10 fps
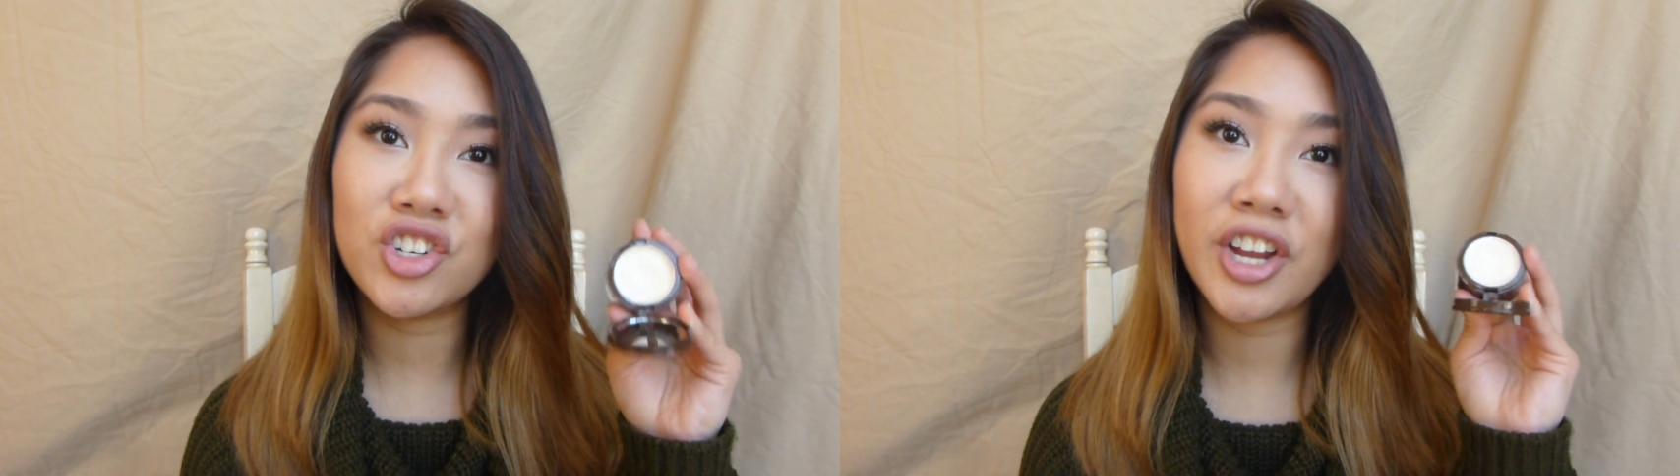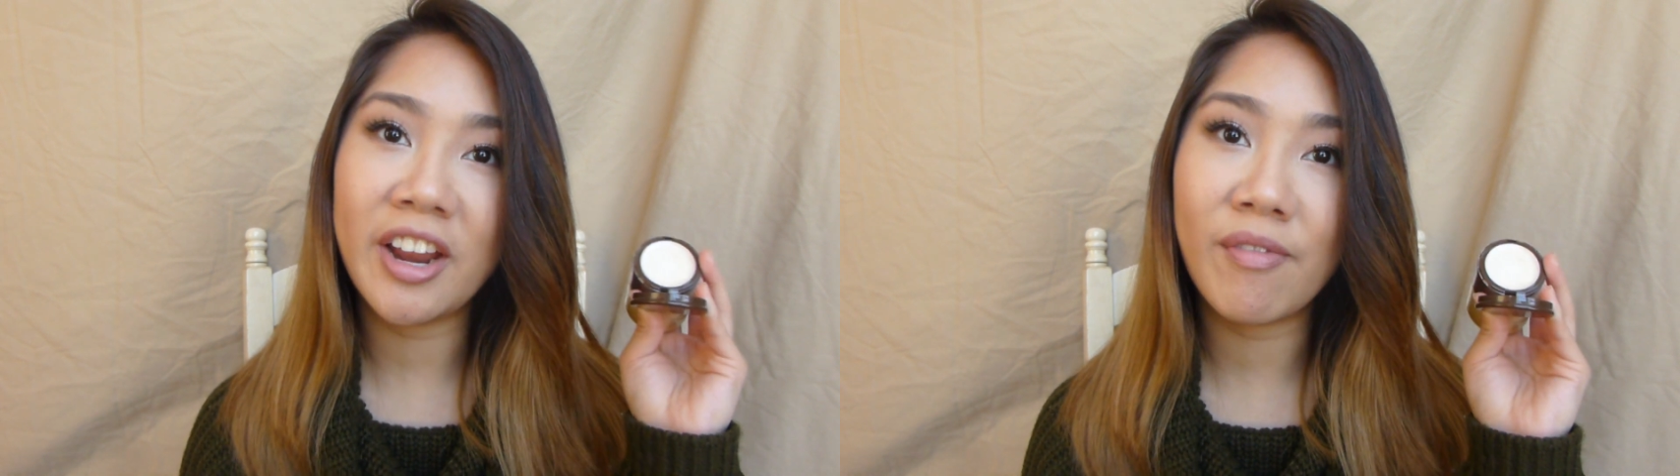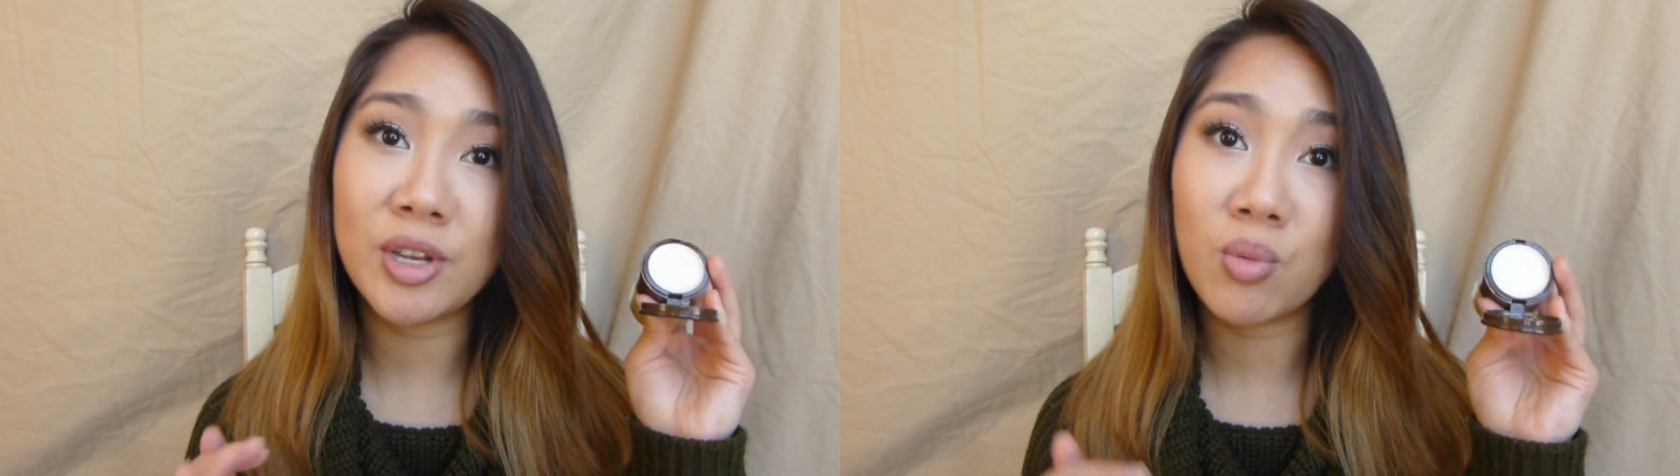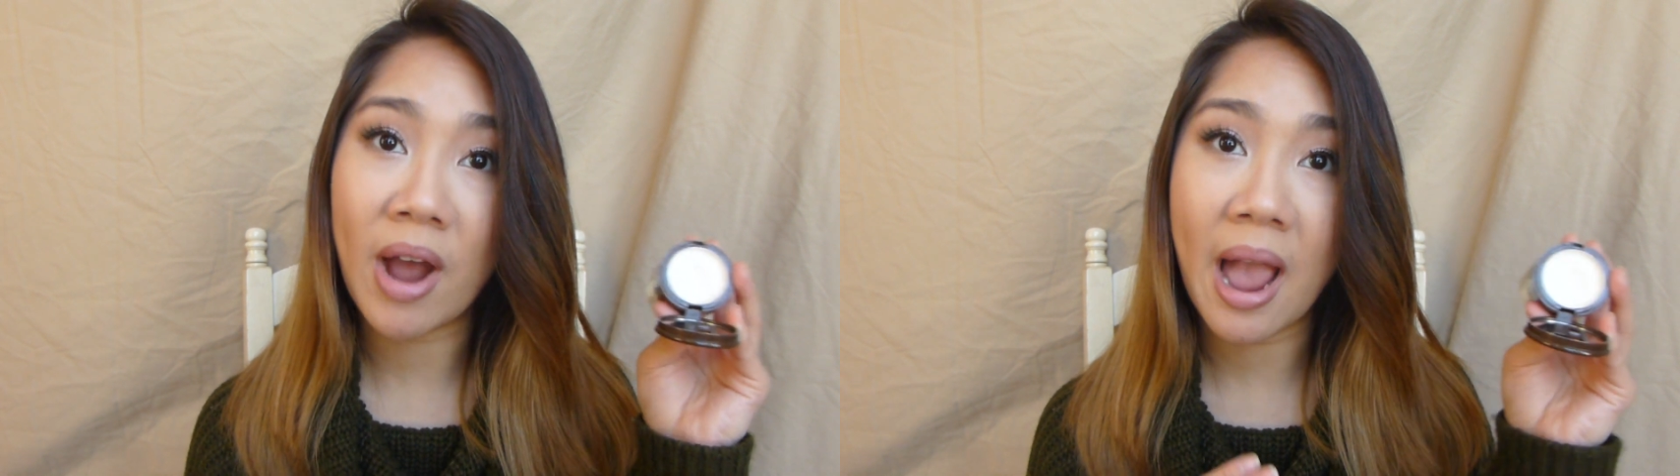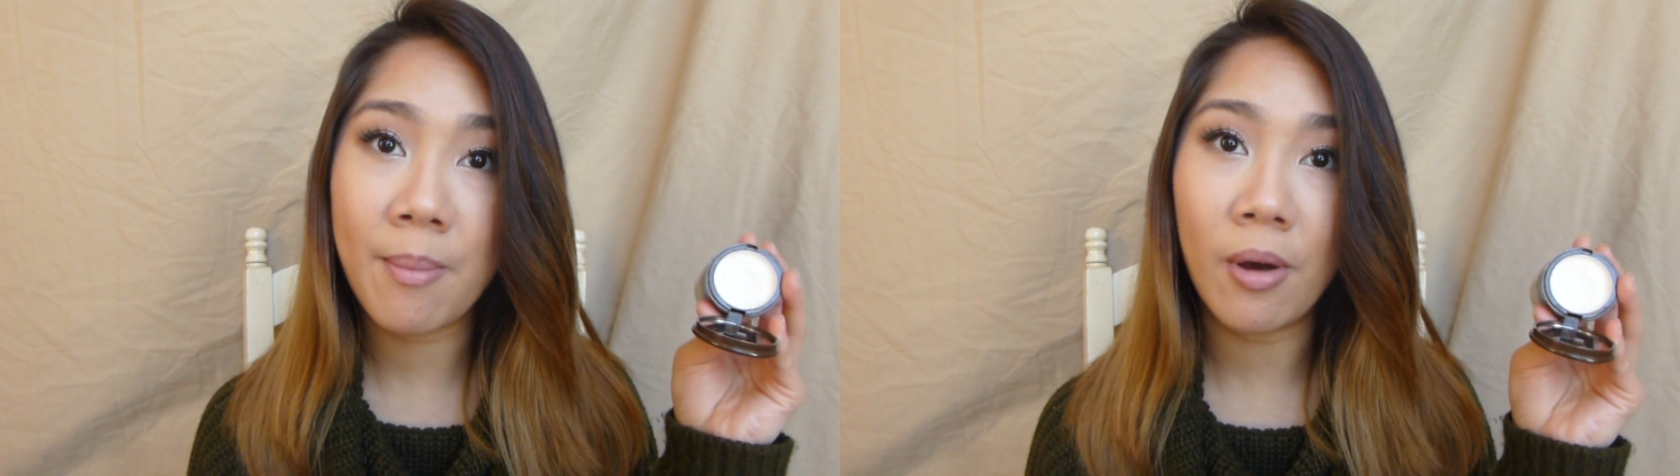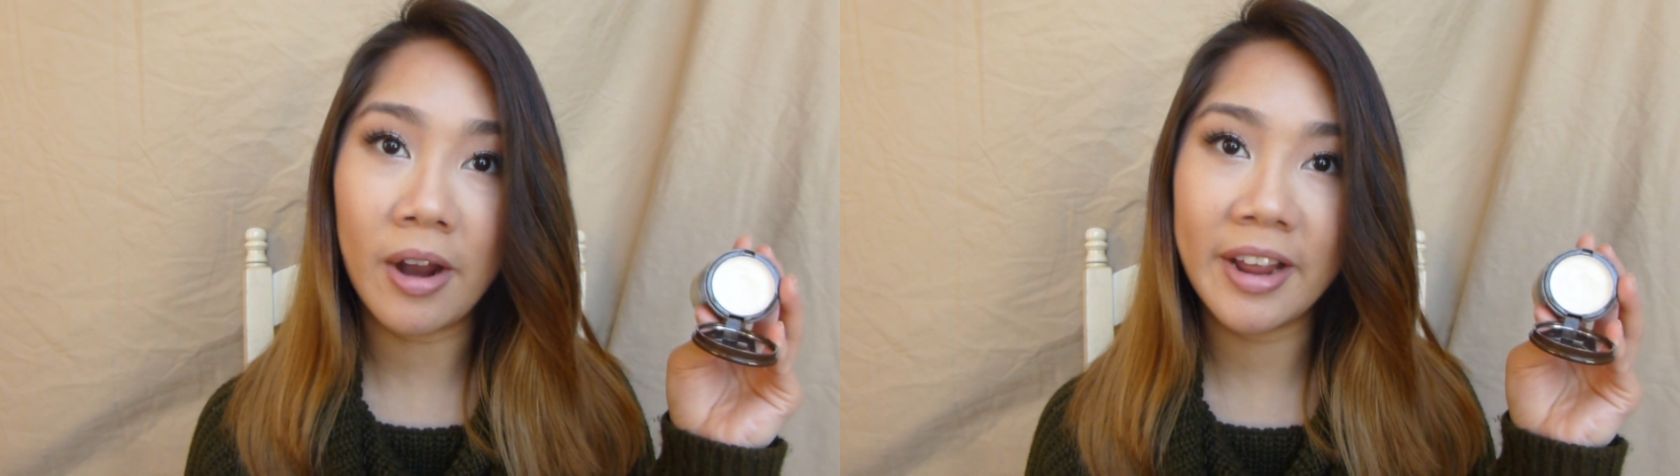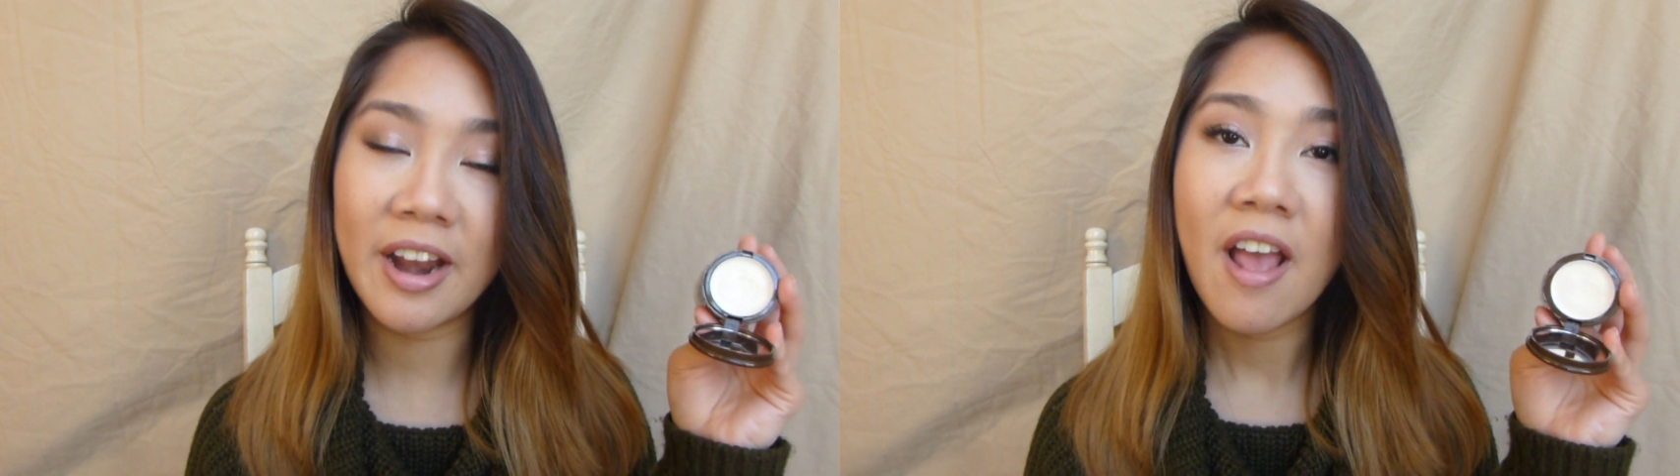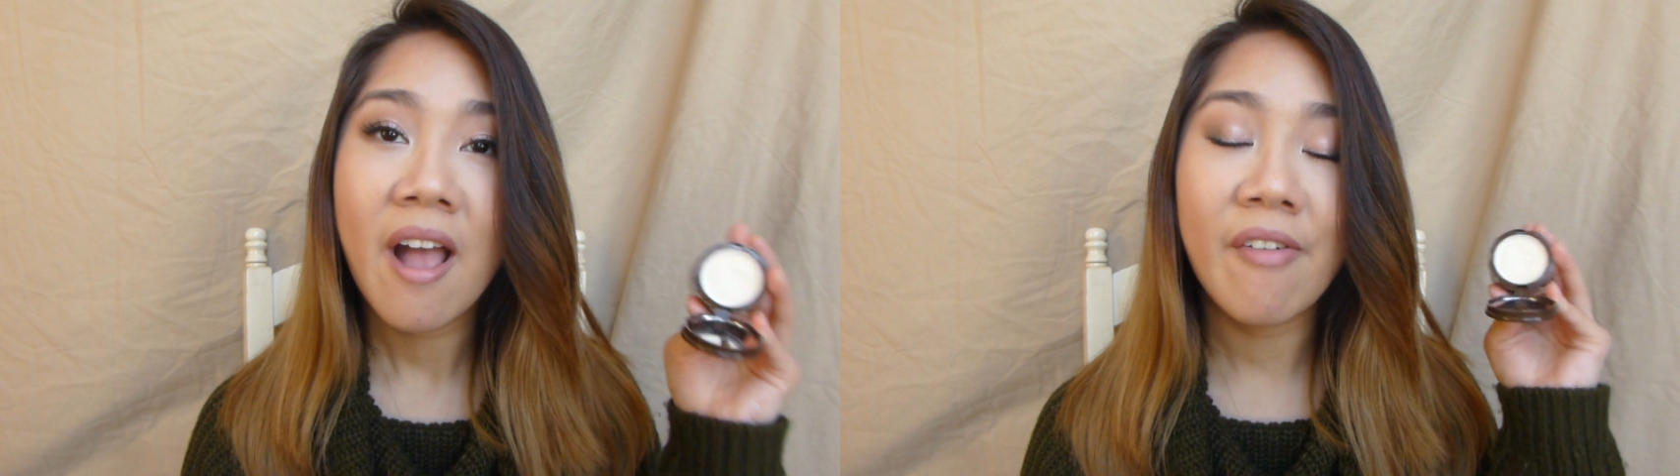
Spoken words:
shade, and that's why I bought it.